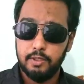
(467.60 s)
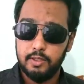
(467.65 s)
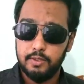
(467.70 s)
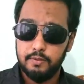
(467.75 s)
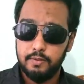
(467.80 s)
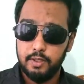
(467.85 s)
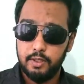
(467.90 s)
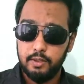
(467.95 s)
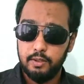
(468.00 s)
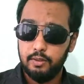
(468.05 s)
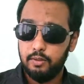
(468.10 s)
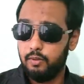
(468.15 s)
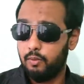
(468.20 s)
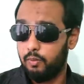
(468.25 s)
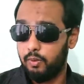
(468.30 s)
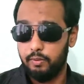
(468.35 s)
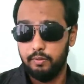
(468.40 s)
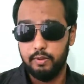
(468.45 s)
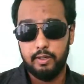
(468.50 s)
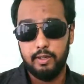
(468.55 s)
this video,
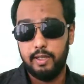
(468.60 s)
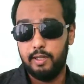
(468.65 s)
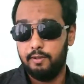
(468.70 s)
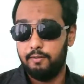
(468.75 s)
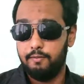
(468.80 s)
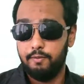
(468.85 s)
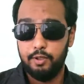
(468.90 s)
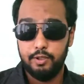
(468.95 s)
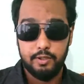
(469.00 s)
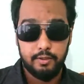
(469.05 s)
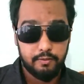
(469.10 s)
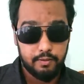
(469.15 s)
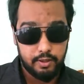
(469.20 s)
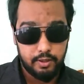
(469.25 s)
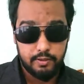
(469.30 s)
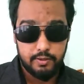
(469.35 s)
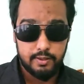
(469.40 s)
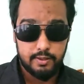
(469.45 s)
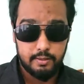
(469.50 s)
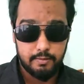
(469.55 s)
what would you like future
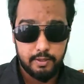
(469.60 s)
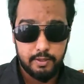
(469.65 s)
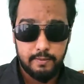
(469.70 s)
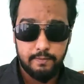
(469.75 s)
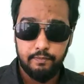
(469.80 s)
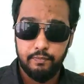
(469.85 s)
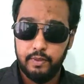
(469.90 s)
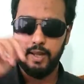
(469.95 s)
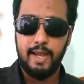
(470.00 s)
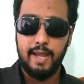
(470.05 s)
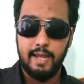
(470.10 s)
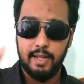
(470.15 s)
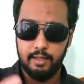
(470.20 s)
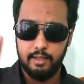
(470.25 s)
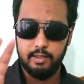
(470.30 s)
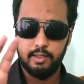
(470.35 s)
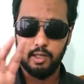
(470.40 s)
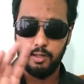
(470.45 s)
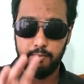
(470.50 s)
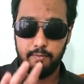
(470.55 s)
videos to be, and the
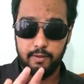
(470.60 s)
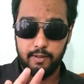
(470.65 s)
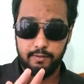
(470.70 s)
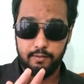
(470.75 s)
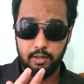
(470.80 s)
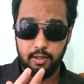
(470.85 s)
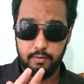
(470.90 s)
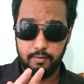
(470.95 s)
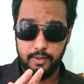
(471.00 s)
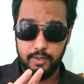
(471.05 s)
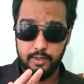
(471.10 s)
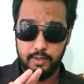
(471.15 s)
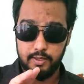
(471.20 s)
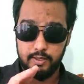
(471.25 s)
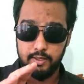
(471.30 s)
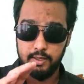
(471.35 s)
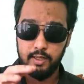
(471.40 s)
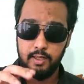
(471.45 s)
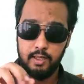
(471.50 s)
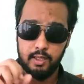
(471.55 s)
top 5 comments
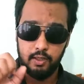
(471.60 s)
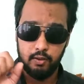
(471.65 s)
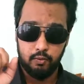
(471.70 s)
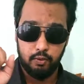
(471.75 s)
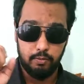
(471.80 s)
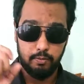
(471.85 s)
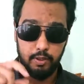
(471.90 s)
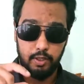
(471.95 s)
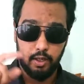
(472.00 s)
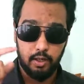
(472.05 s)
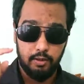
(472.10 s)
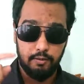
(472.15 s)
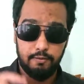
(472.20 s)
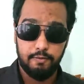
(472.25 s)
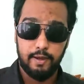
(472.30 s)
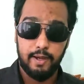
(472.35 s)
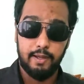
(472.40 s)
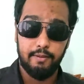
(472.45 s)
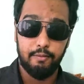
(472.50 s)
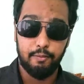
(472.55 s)
would be our
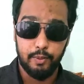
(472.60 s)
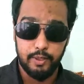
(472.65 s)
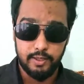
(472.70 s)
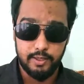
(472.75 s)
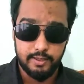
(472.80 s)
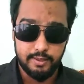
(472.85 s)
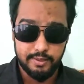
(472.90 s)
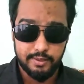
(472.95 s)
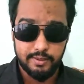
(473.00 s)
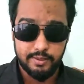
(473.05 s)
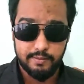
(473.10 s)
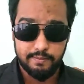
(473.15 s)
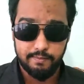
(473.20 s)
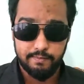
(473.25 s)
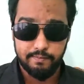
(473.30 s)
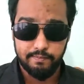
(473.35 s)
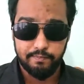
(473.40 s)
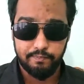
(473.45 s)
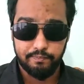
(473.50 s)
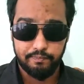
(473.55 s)
5 winners.
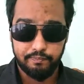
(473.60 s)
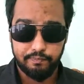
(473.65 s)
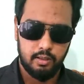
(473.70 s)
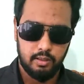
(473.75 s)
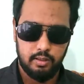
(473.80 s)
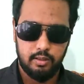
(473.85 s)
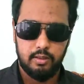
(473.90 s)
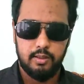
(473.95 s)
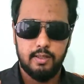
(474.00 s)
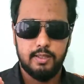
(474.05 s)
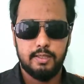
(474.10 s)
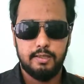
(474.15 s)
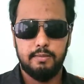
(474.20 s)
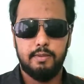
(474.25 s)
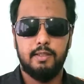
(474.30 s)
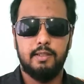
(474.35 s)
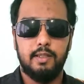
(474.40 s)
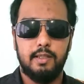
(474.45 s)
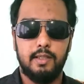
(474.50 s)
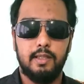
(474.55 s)

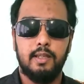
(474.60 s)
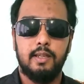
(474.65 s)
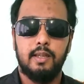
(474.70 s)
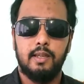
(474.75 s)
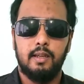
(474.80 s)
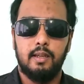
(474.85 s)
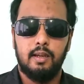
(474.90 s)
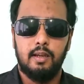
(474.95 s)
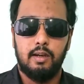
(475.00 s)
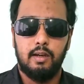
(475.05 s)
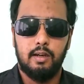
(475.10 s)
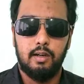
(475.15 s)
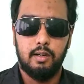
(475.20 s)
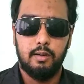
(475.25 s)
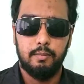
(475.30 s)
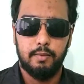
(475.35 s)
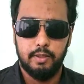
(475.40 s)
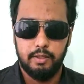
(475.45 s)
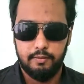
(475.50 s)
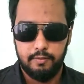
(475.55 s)
Similarly,
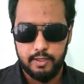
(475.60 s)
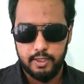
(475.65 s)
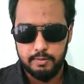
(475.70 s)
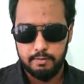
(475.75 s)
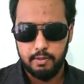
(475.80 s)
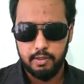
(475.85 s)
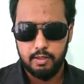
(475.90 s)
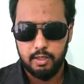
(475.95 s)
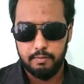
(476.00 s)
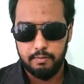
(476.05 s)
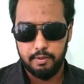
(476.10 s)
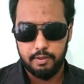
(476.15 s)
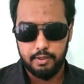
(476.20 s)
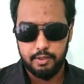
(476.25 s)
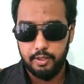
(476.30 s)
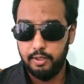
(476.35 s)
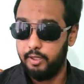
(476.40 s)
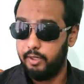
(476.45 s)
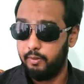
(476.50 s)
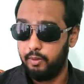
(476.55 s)
on the Facebook
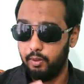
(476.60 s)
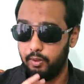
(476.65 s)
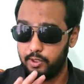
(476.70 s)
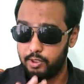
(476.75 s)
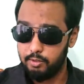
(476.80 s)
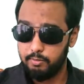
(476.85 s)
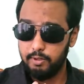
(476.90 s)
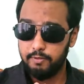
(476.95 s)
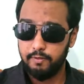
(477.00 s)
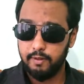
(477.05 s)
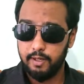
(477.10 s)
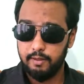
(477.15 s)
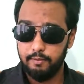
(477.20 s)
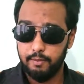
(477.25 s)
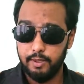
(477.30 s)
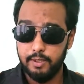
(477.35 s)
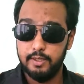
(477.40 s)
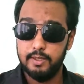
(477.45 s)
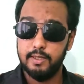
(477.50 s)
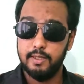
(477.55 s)
competition, there will also be 5
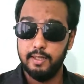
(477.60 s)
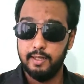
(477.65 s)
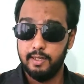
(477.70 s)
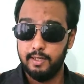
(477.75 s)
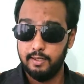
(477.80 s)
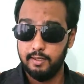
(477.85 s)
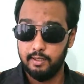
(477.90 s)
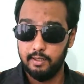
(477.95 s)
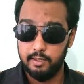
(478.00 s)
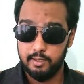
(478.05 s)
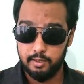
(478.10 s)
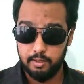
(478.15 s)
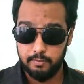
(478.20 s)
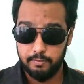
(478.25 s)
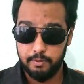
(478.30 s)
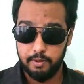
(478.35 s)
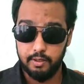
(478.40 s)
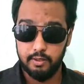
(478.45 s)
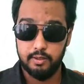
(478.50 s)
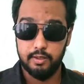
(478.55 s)
winners. Link in the
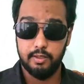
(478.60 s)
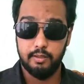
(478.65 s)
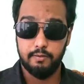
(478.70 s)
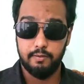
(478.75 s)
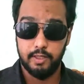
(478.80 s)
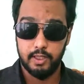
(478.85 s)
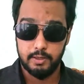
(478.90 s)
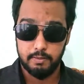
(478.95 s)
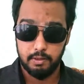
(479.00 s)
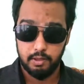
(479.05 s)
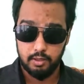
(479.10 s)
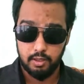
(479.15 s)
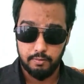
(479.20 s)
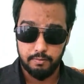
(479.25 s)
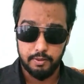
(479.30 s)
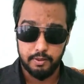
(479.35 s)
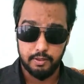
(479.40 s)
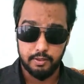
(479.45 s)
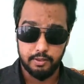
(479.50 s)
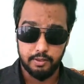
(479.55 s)
description to the Facebook
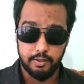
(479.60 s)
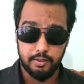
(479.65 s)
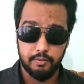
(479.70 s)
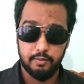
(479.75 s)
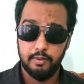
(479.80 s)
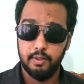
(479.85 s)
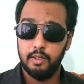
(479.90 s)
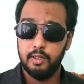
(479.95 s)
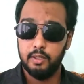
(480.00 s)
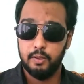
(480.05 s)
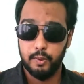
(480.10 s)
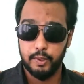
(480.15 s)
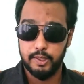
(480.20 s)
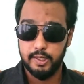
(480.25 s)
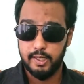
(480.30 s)
competition, which